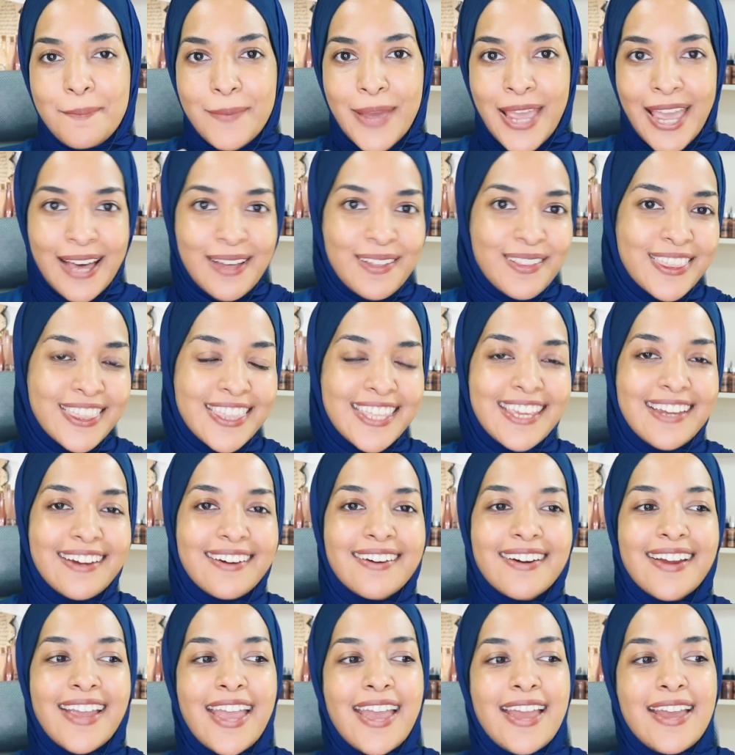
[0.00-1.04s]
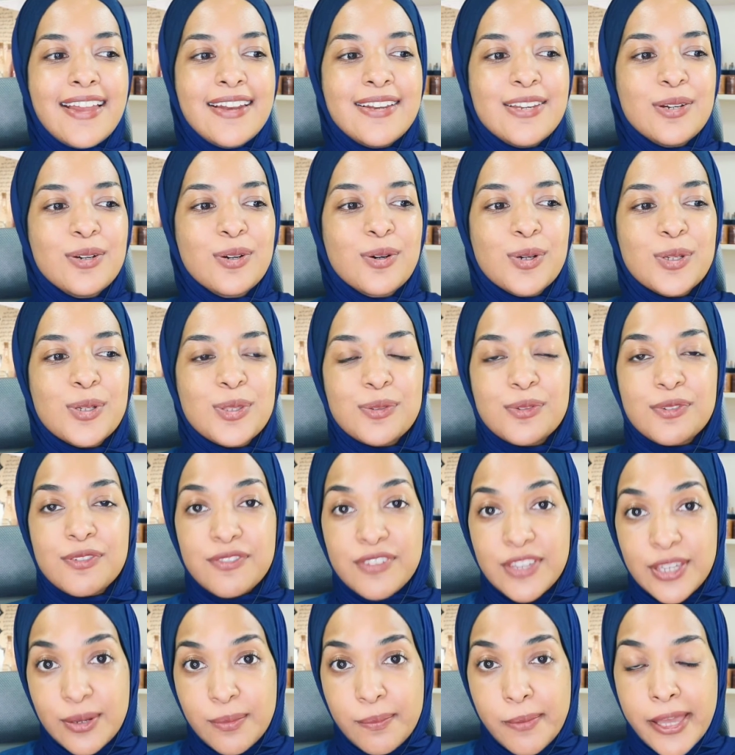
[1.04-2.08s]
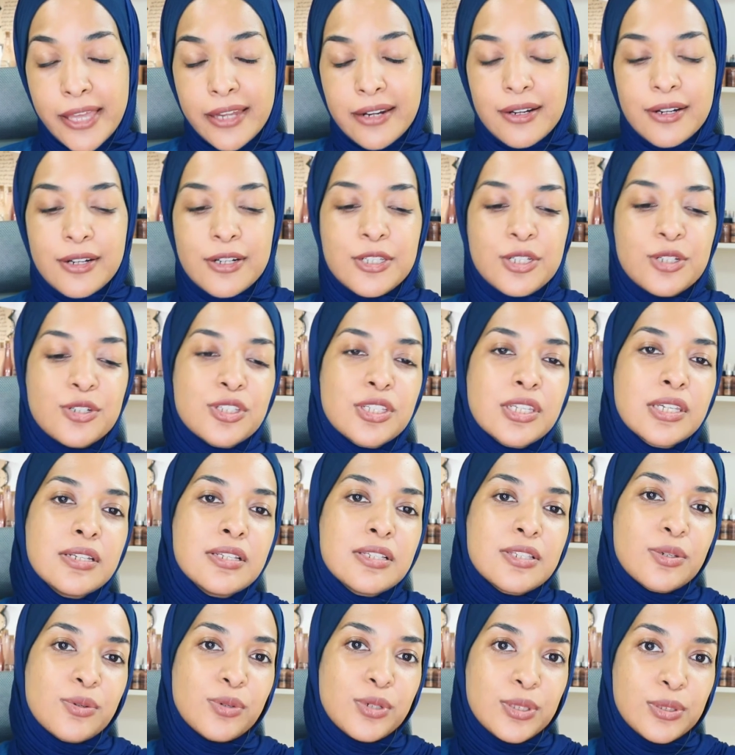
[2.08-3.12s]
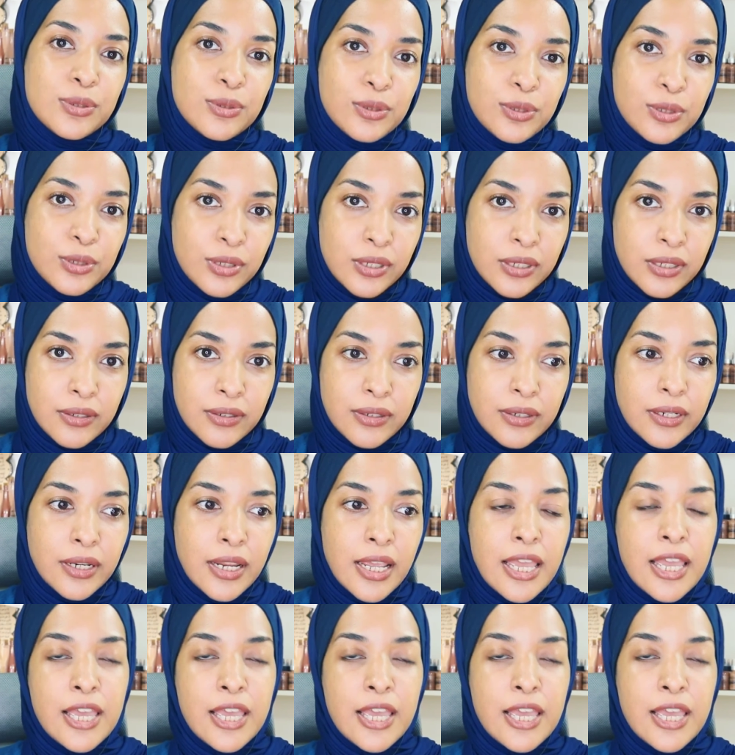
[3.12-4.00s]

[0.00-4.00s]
healthier and you're going to feel better, your skin is going to look good,